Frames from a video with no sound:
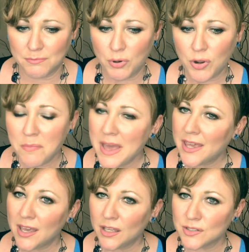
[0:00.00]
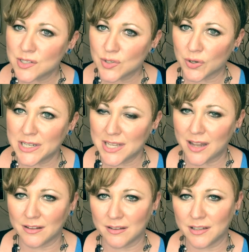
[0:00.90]
bookmaking and
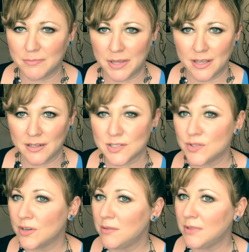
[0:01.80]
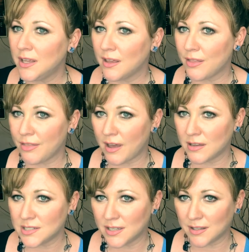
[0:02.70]
storytelling can be an extremely
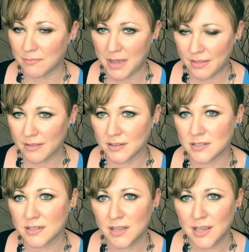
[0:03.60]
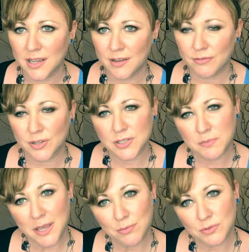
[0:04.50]
cathartic method for those
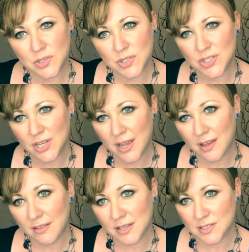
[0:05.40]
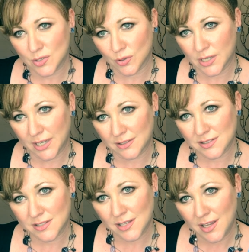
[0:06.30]
people to share their
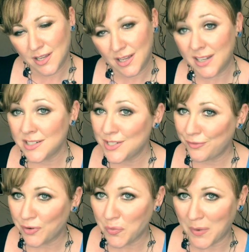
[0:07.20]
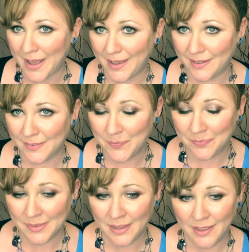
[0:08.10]
stories in a different way
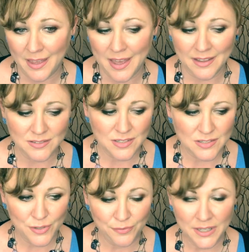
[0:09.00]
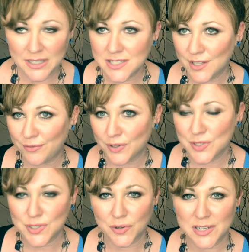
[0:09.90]
and to feel as if
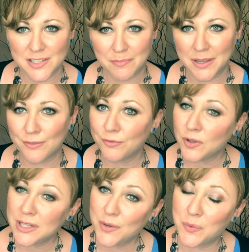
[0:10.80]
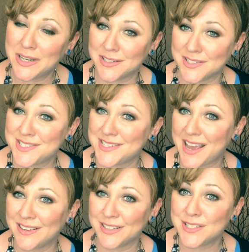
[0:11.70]
those stories have been fully witnessed
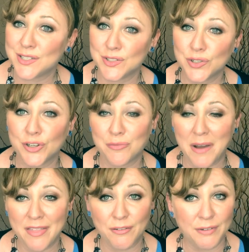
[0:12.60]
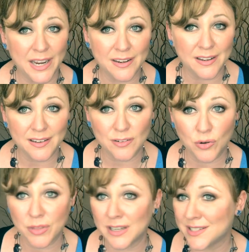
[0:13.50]
and listened to by the reader
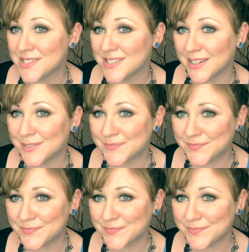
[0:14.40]
or the listener.